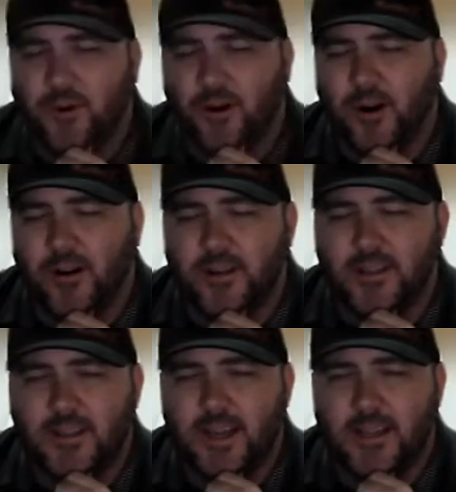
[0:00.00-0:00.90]
more
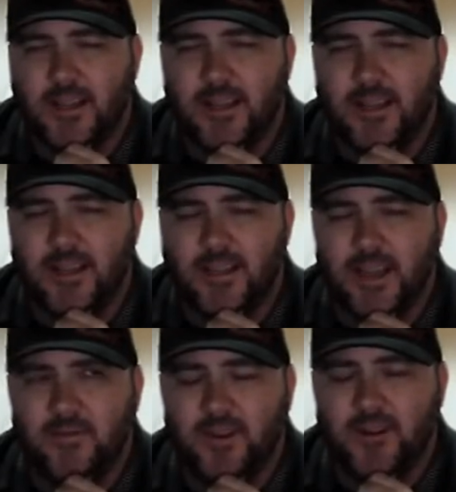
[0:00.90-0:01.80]
artists had the
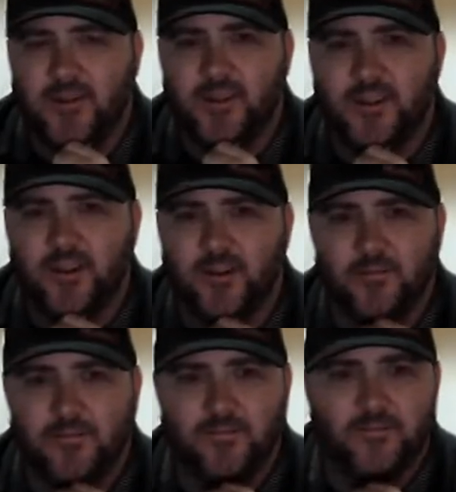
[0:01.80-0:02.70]
same views as you.
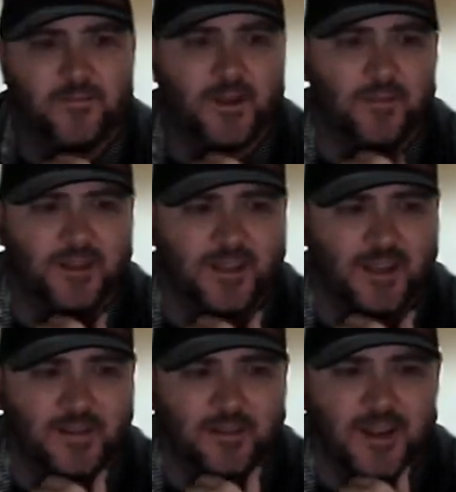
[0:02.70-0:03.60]
I'm just
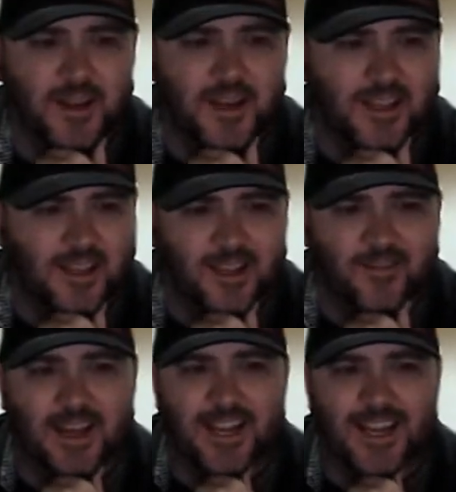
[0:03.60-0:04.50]
gonna leave
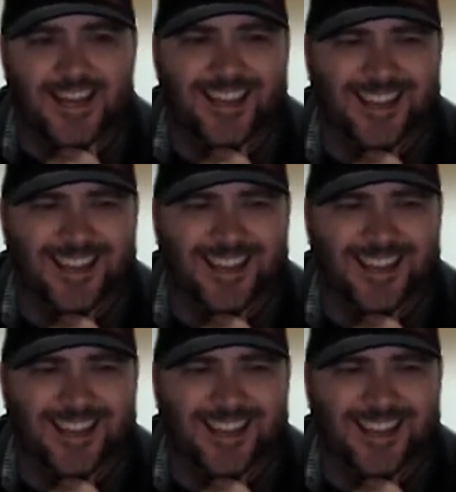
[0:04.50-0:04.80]
that.